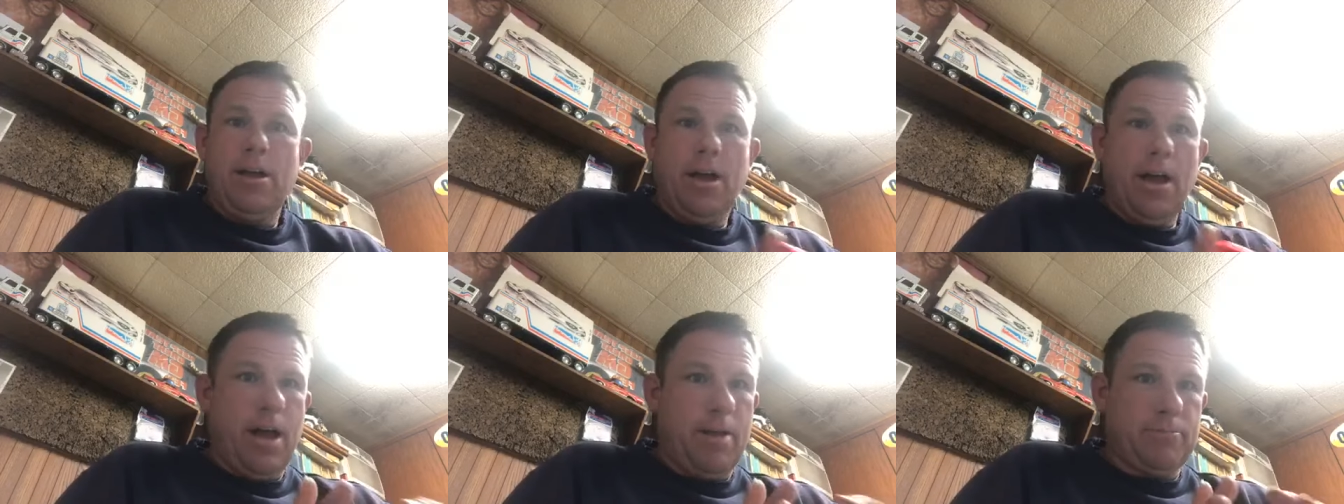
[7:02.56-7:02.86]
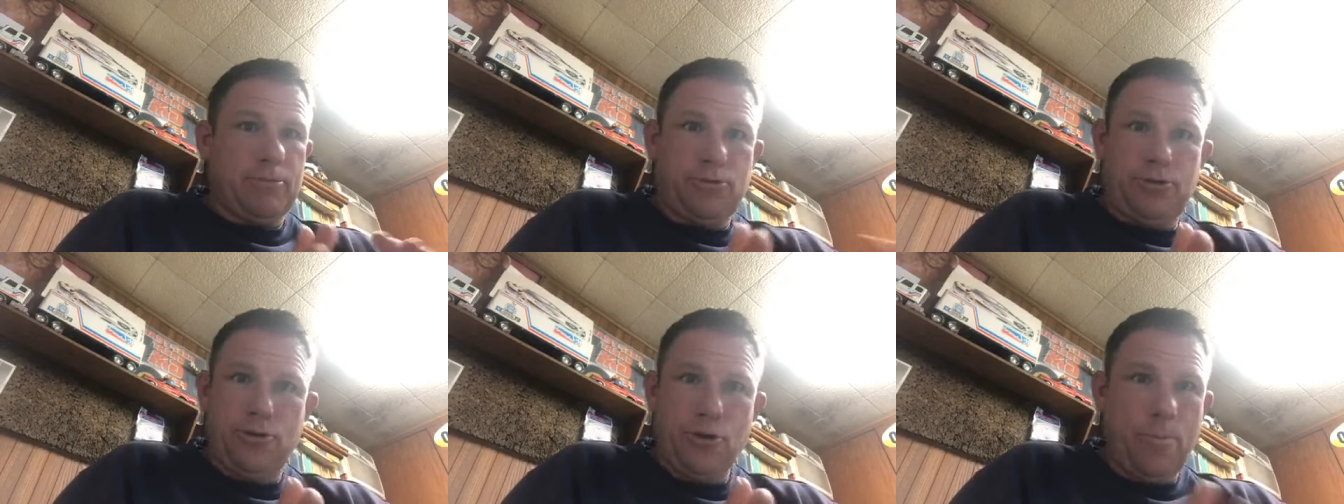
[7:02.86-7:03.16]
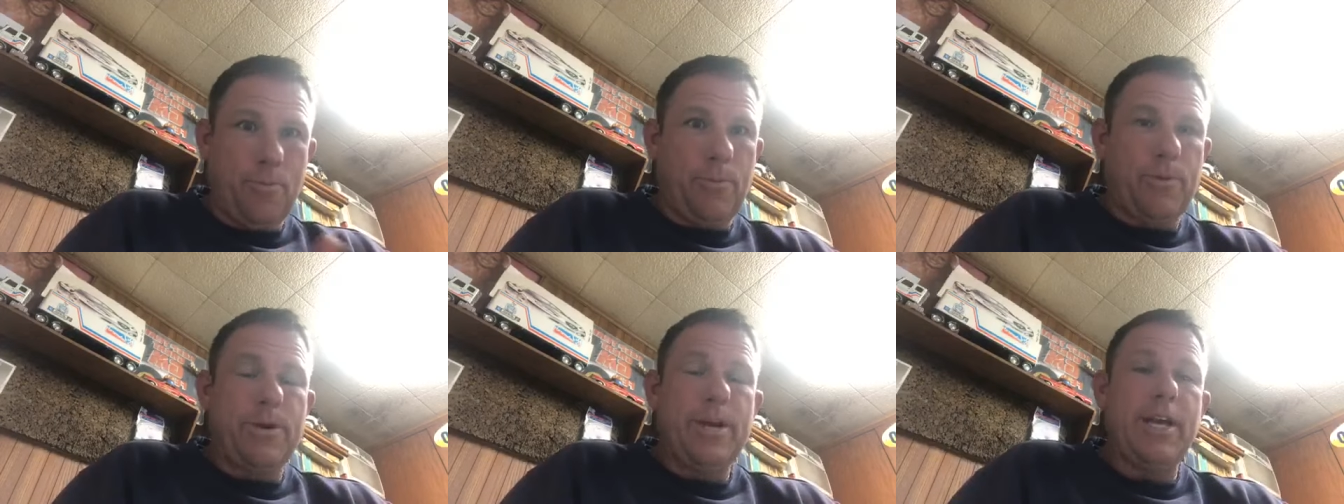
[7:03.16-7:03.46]
I'm
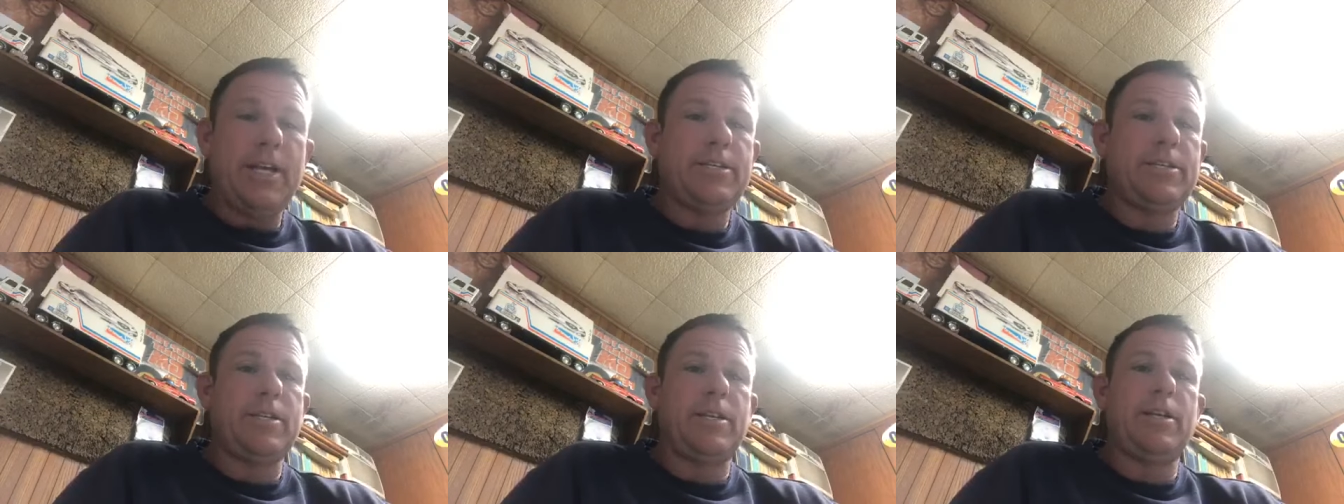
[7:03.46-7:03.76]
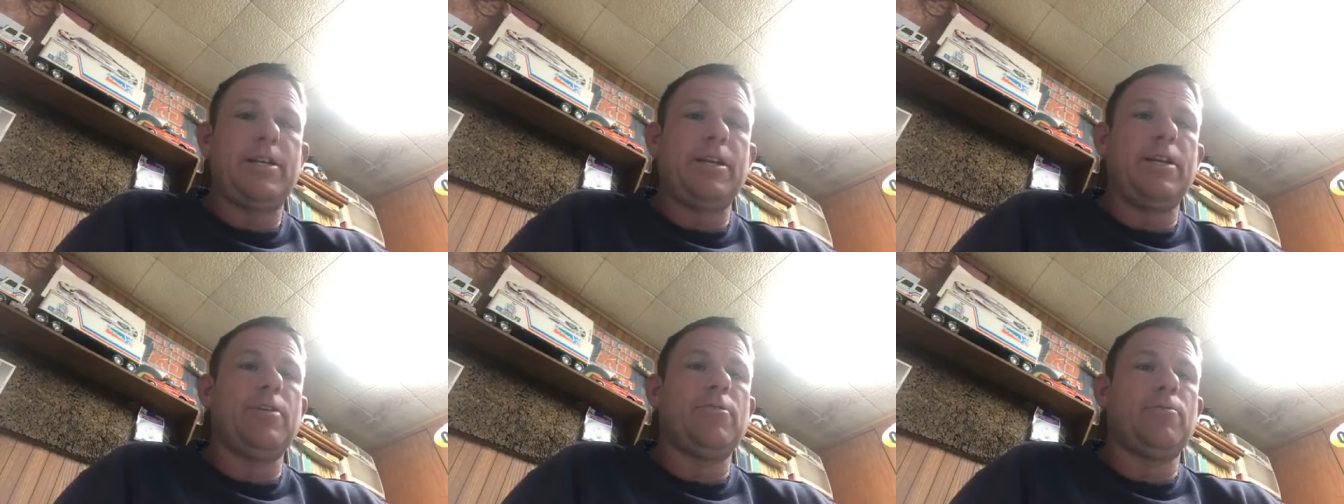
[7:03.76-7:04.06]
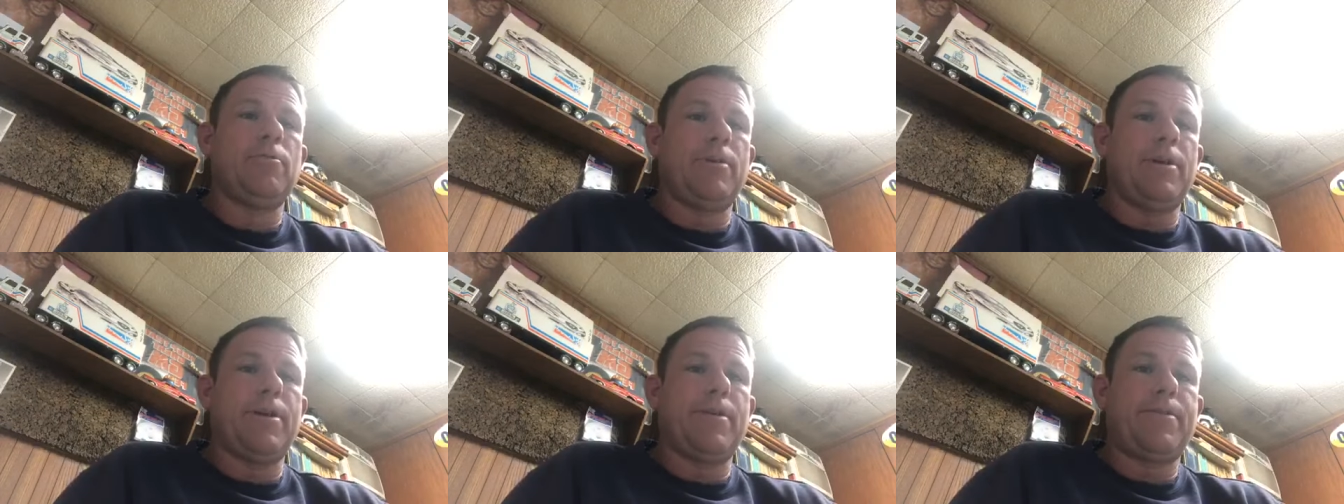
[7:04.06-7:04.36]
super easy to
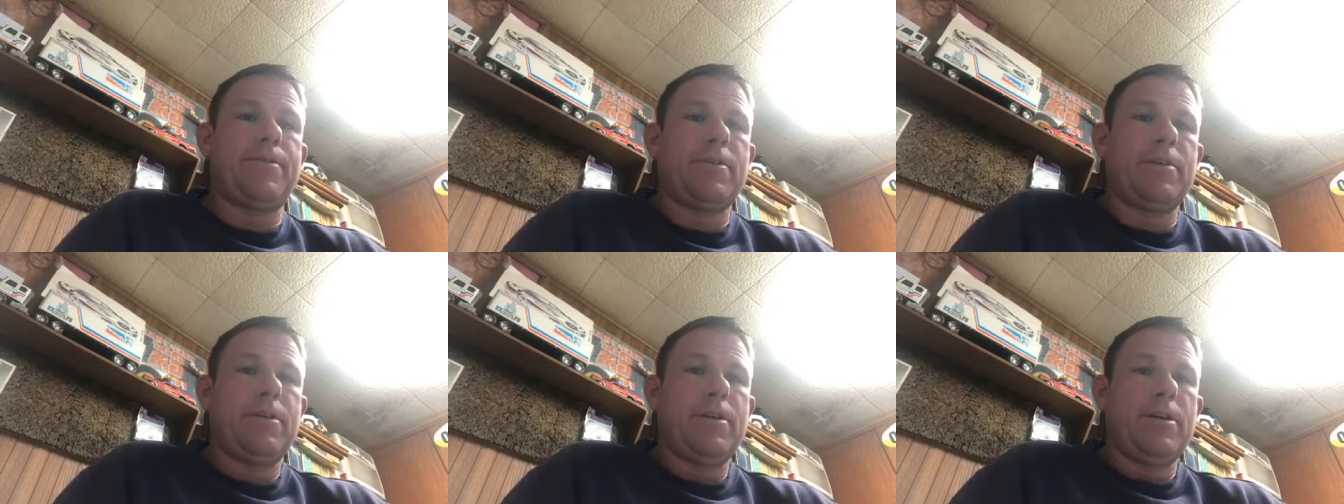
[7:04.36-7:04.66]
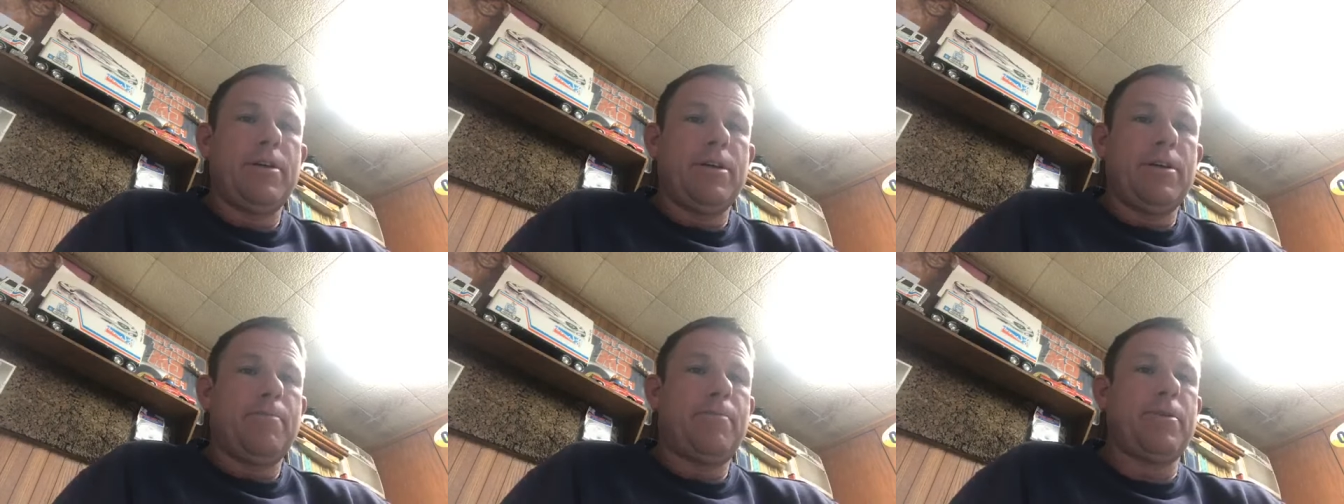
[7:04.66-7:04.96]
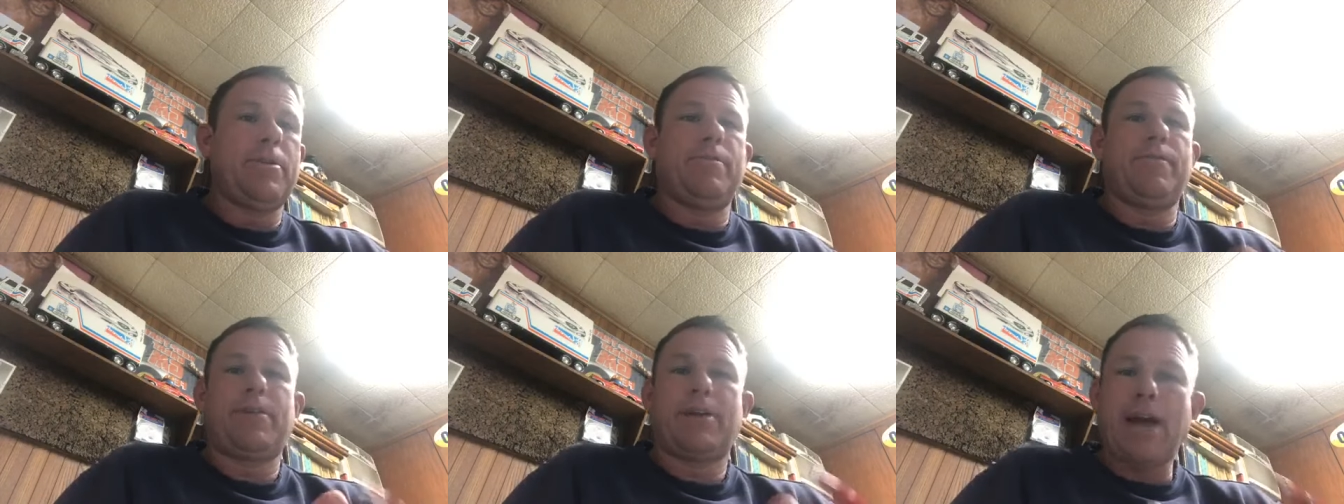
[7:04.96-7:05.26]
deal with,
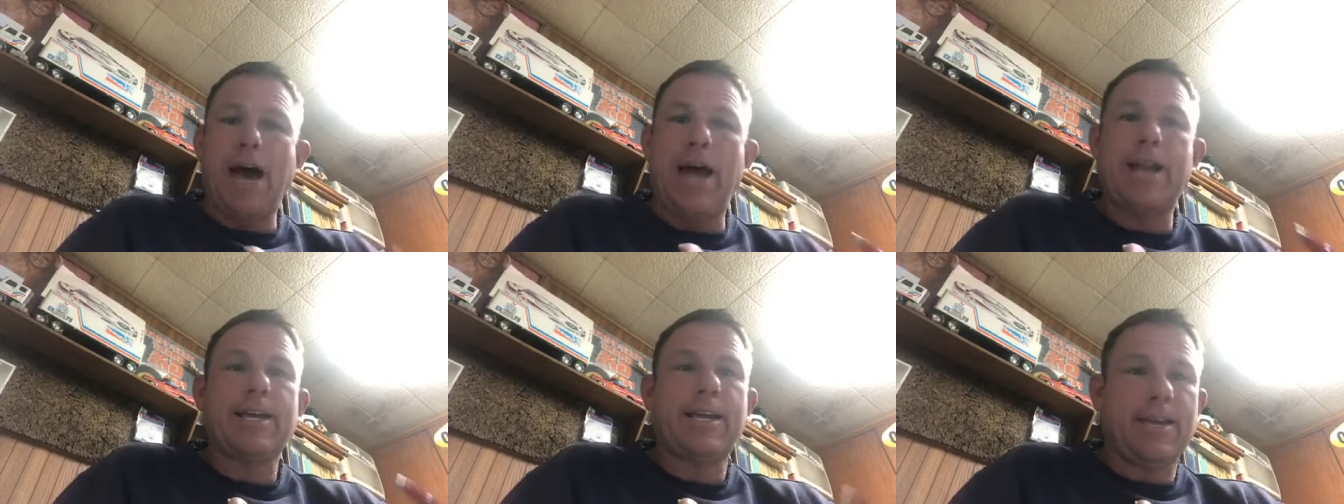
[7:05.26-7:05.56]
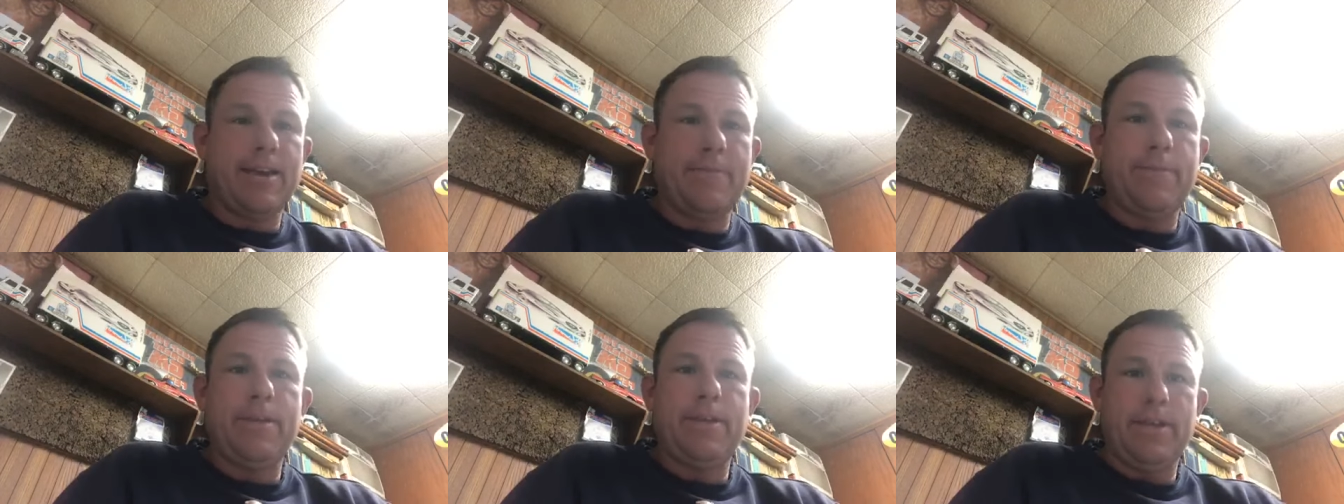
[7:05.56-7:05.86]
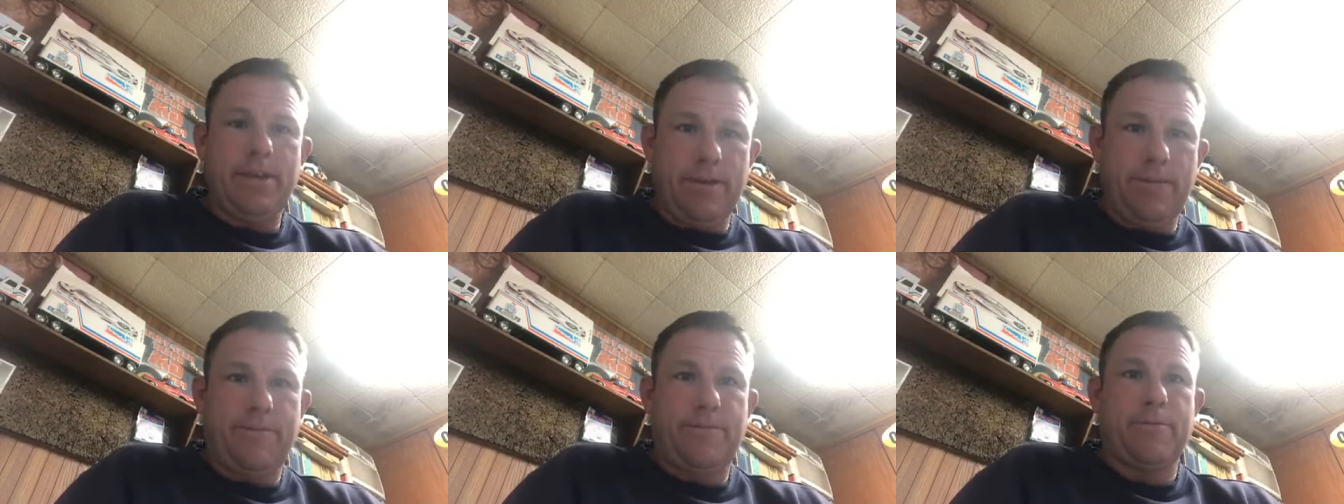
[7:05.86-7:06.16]
but you've got to give me
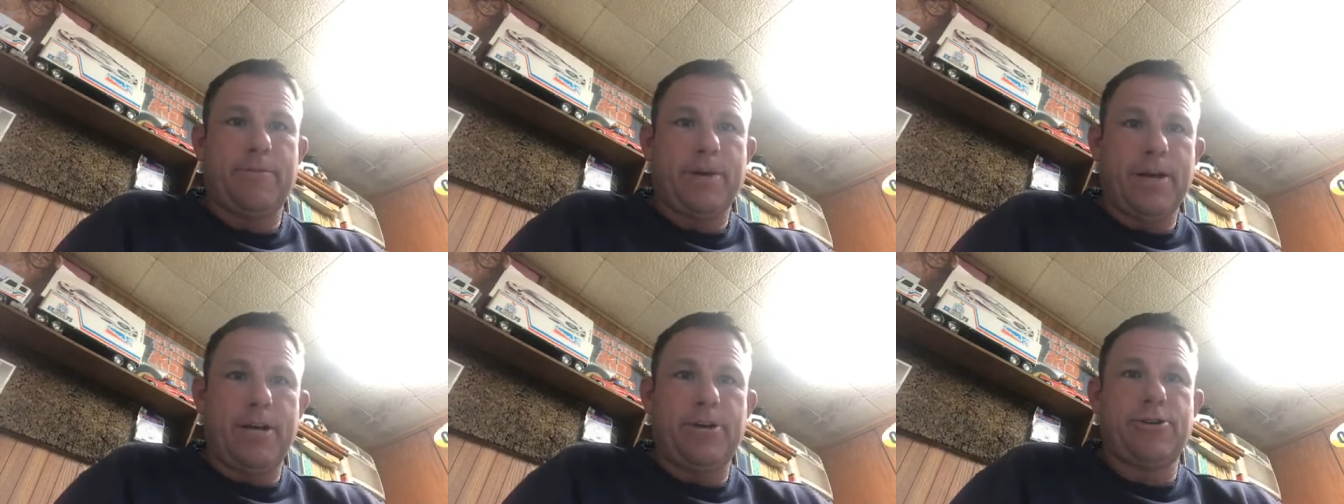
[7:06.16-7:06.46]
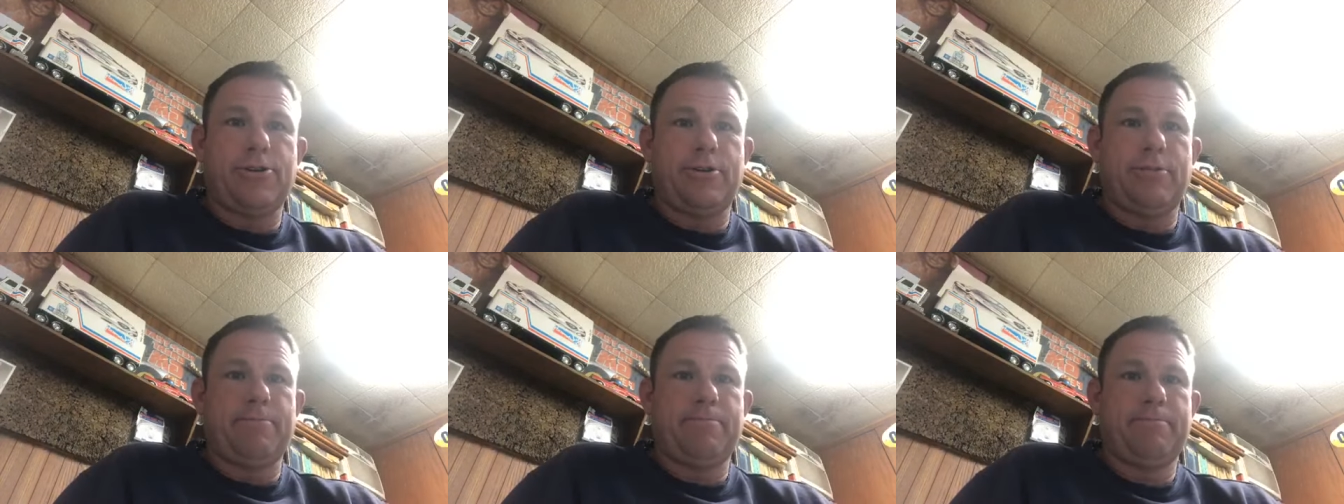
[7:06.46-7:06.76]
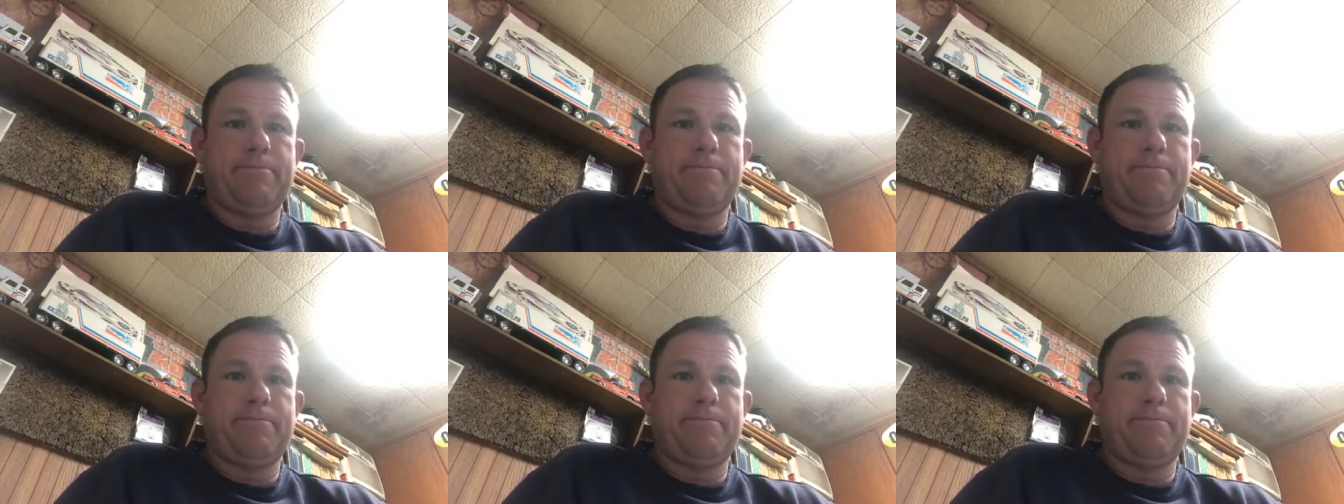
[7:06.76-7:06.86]
the information.